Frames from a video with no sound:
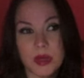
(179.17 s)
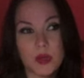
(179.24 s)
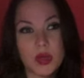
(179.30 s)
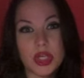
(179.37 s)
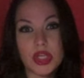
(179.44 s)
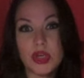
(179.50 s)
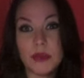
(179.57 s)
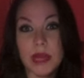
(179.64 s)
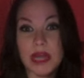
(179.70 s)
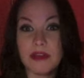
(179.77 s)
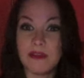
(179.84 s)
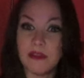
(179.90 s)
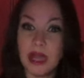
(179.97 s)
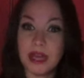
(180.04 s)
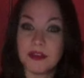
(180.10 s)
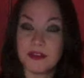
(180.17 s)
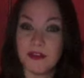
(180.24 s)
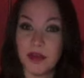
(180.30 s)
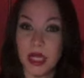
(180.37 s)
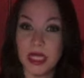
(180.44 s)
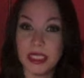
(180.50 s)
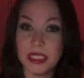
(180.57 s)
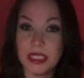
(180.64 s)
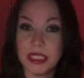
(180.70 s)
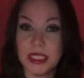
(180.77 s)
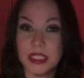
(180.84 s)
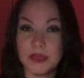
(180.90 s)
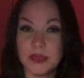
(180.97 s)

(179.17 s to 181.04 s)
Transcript: what you might find fun is